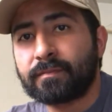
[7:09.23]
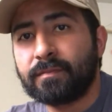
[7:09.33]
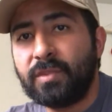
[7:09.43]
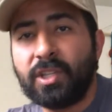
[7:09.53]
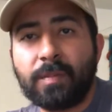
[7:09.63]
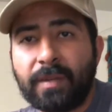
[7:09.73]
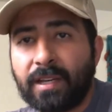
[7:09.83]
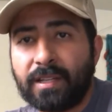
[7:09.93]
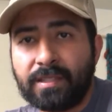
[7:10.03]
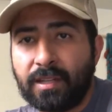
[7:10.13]
Just
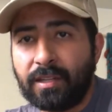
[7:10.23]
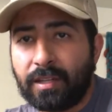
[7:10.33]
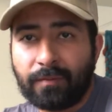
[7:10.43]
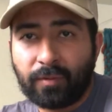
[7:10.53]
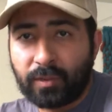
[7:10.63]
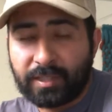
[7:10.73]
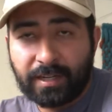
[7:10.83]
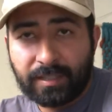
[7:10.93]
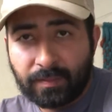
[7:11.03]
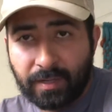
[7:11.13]
because, you know, you get a
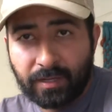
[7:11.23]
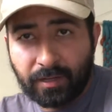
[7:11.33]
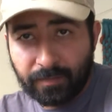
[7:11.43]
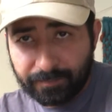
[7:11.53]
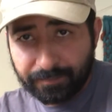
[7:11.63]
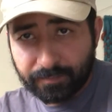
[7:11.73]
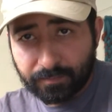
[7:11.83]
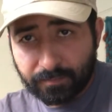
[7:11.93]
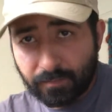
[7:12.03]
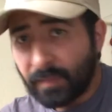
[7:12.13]
4-standing speaker,
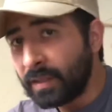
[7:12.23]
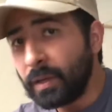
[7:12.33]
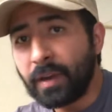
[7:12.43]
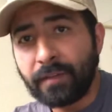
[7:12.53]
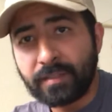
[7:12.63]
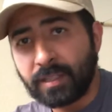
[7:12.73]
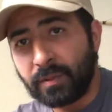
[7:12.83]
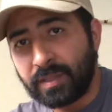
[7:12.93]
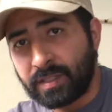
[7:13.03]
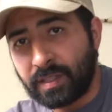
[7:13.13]
you don't have to deal
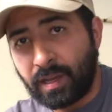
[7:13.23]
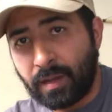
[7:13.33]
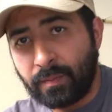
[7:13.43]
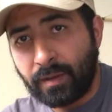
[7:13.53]
with a sub.